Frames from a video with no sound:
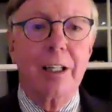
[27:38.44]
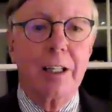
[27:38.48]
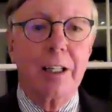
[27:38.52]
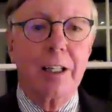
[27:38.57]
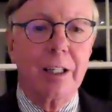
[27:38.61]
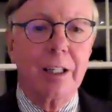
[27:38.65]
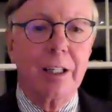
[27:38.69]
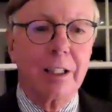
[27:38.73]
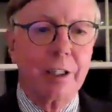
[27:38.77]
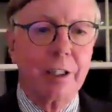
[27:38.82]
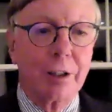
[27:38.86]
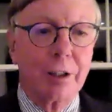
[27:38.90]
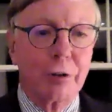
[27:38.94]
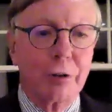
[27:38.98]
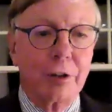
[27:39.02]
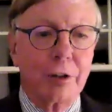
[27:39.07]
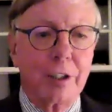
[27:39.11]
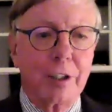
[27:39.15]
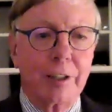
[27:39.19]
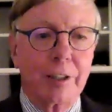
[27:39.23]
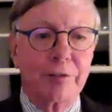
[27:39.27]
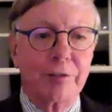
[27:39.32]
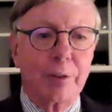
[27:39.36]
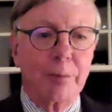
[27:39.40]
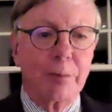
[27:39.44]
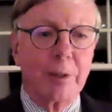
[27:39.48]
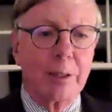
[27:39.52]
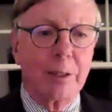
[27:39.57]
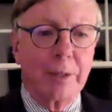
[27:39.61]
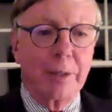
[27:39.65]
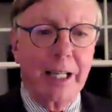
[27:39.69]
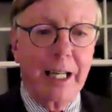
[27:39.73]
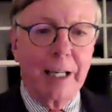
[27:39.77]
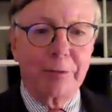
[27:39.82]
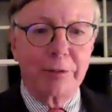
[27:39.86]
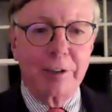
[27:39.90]
learning from our
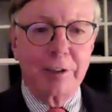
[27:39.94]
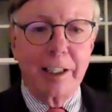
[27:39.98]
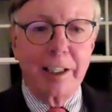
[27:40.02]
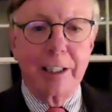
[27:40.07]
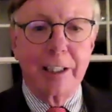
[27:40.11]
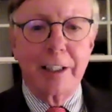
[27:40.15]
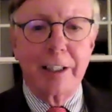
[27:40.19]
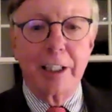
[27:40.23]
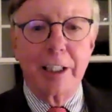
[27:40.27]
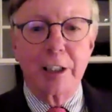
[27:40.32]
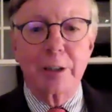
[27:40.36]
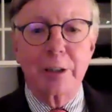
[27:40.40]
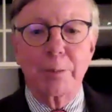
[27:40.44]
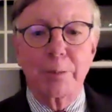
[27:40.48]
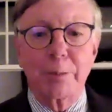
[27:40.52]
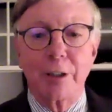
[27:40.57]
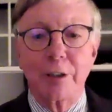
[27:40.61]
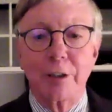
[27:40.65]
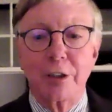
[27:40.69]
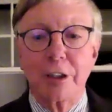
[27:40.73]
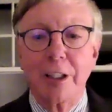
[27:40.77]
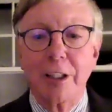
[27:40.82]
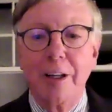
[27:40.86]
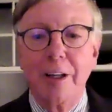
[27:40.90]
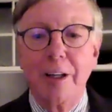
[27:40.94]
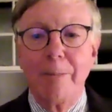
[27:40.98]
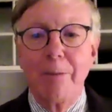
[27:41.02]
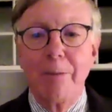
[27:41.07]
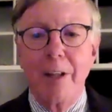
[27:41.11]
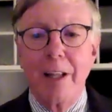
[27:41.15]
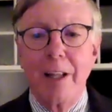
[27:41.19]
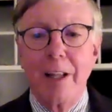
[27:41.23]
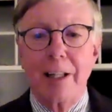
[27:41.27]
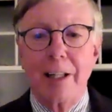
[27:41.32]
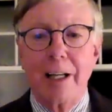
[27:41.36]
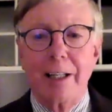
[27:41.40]
behavioral health experts,
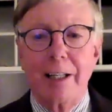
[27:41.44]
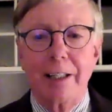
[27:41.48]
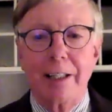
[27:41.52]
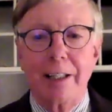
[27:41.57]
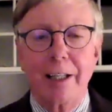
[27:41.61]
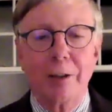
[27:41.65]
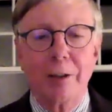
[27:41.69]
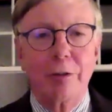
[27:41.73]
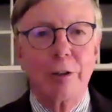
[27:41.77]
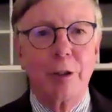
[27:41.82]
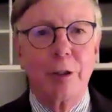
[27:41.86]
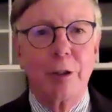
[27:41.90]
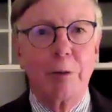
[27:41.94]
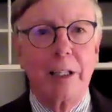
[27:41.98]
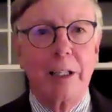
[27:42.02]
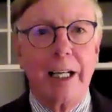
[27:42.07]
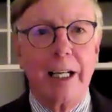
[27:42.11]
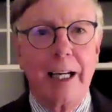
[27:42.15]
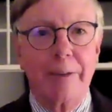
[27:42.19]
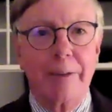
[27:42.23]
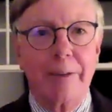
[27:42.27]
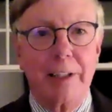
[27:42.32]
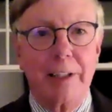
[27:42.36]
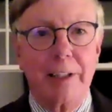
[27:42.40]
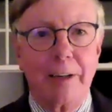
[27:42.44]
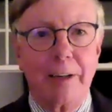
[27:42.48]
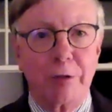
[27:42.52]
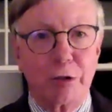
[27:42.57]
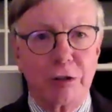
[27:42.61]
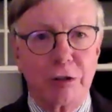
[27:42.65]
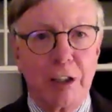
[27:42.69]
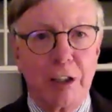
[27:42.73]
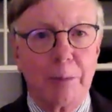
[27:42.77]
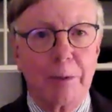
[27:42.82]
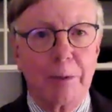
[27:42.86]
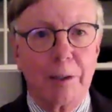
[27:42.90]
that not only do we have to have
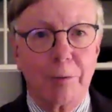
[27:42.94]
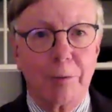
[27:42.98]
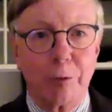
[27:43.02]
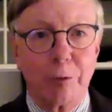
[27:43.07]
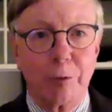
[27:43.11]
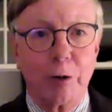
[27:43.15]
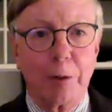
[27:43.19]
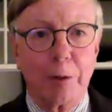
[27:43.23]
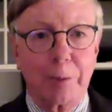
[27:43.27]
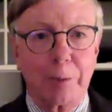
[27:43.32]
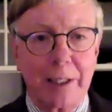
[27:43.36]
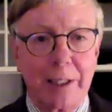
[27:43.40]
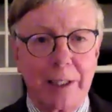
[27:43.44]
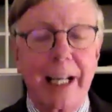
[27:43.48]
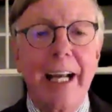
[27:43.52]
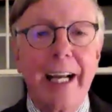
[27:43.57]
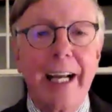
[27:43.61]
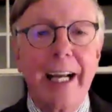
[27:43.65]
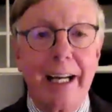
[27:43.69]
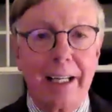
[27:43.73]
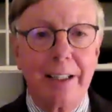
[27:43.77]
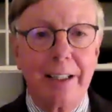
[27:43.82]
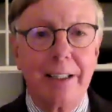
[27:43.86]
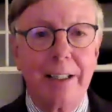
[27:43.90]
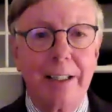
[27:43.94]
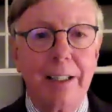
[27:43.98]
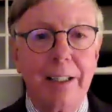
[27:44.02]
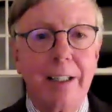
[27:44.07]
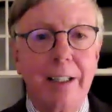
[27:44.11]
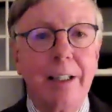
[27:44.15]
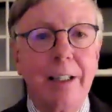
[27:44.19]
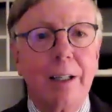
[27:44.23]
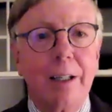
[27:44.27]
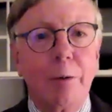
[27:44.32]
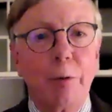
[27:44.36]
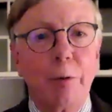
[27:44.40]
trauma-informed care,
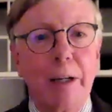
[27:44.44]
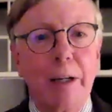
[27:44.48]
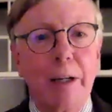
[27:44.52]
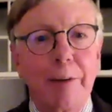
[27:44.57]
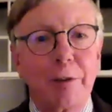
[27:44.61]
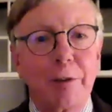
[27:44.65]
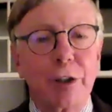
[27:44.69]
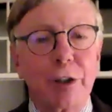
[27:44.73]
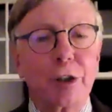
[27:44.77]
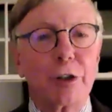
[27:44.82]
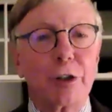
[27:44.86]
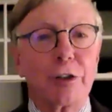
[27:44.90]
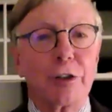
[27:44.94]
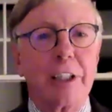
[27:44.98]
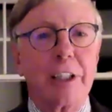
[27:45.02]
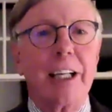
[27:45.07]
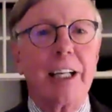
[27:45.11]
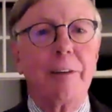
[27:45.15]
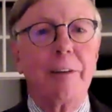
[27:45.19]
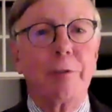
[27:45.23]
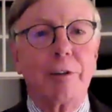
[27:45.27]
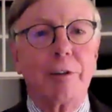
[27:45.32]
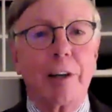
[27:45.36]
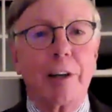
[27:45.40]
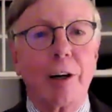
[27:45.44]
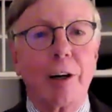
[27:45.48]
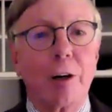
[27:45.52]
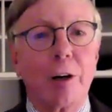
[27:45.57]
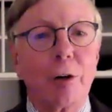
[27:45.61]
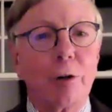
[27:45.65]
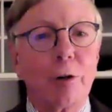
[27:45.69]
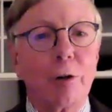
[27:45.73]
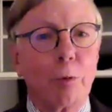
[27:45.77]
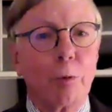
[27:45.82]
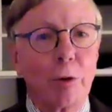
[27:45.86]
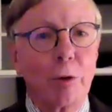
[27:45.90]
we have to create for our
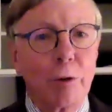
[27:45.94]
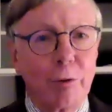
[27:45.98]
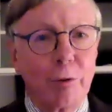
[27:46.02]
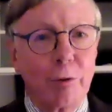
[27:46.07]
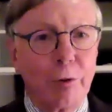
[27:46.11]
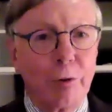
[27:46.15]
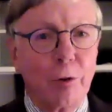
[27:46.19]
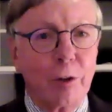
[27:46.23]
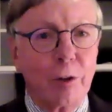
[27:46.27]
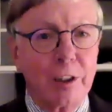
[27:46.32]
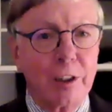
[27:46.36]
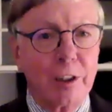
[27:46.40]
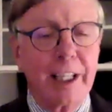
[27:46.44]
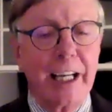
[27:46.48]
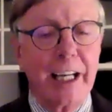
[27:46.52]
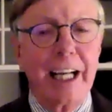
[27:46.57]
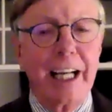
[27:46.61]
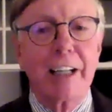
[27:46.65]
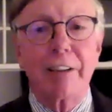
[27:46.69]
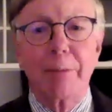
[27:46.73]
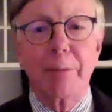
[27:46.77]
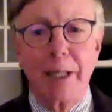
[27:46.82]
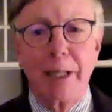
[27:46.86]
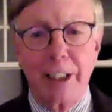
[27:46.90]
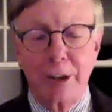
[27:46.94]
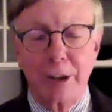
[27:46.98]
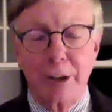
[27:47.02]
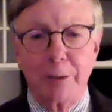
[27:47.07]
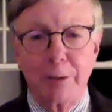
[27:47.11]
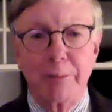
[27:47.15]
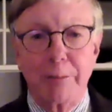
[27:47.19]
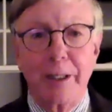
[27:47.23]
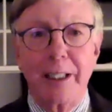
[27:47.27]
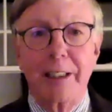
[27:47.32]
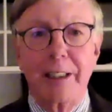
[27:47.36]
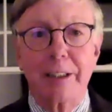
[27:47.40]
whole workforce and our patient
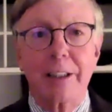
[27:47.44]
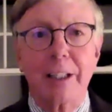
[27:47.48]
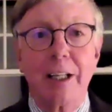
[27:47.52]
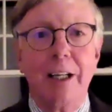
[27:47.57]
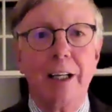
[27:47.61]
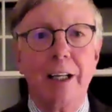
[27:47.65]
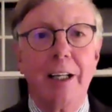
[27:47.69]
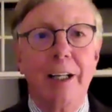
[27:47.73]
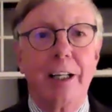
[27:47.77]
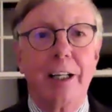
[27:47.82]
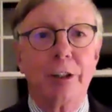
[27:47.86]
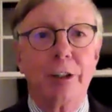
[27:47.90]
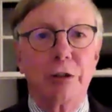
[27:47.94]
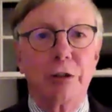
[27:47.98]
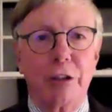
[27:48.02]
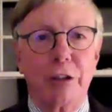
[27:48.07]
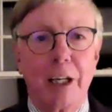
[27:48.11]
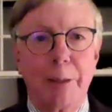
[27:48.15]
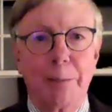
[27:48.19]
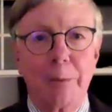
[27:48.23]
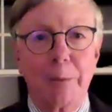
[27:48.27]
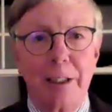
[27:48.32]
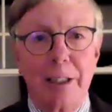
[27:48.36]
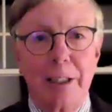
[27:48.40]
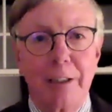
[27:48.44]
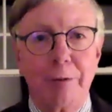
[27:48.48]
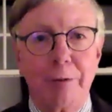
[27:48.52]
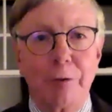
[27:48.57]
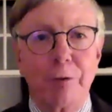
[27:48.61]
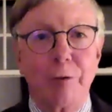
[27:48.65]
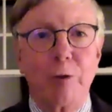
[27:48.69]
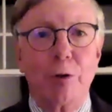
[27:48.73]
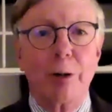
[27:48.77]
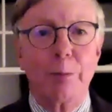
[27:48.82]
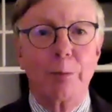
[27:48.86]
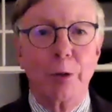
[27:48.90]
base a
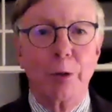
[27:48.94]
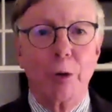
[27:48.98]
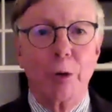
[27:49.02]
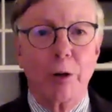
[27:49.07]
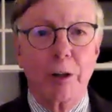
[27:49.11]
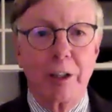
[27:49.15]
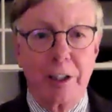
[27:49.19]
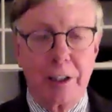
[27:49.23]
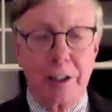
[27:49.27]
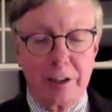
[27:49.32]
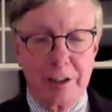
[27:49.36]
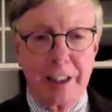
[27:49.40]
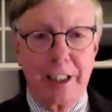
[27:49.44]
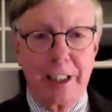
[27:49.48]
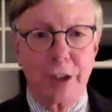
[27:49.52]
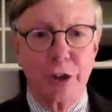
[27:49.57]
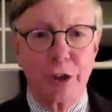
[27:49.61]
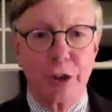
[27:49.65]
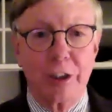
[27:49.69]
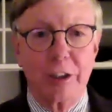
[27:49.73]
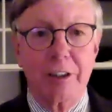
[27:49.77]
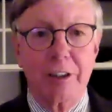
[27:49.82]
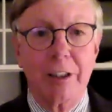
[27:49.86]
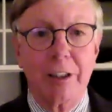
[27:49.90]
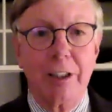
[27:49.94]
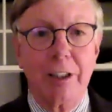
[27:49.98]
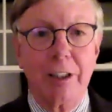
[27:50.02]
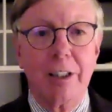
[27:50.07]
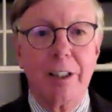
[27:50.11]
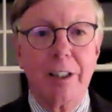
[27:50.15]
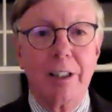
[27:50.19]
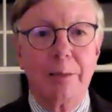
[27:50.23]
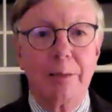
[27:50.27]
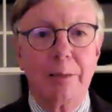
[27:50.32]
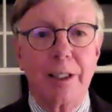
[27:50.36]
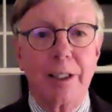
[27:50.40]
trauma-informed organization.
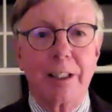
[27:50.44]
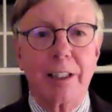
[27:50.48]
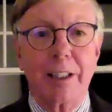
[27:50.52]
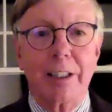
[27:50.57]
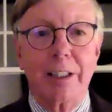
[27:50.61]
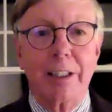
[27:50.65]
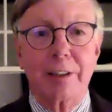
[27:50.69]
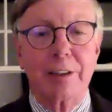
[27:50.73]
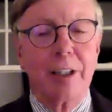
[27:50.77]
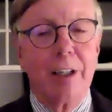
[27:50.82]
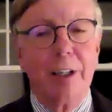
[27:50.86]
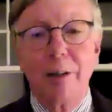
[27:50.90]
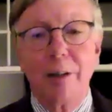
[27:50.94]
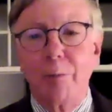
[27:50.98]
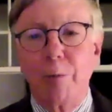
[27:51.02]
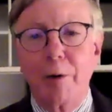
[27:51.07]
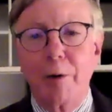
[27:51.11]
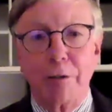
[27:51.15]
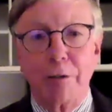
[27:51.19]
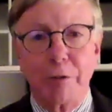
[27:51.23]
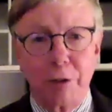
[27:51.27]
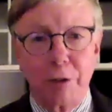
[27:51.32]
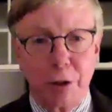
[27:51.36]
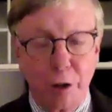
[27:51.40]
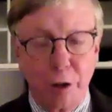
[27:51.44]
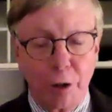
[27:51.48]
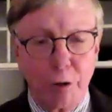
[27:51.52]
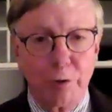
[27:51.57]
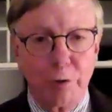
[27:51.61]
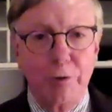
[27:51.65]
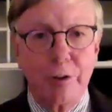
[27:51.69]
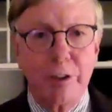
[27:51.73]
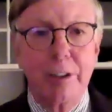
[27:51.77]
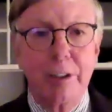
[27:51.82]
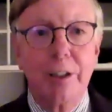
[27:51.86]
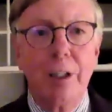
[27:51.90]
Because whether it's
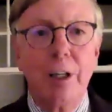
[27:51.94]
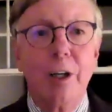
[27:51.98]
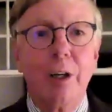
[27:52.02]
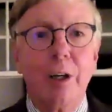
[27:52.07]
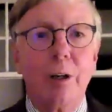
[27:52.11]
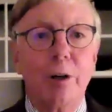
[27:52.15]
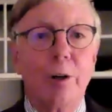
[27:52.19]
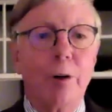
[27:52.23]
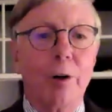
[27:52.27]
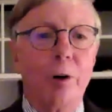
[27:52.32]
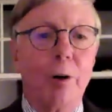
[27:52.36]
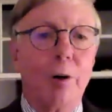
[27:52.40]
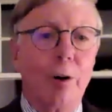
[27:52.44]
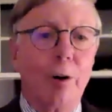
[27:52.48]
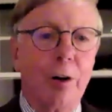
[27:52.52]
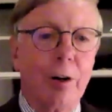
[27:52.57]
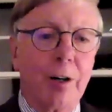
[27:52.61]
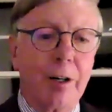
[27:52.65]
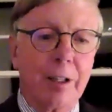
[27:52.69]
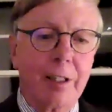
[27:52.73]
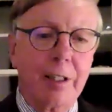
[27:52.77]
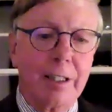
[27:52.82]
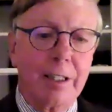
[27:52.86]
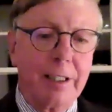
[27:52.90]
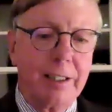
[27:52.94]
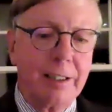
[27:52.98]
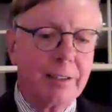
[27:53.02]
COVID or the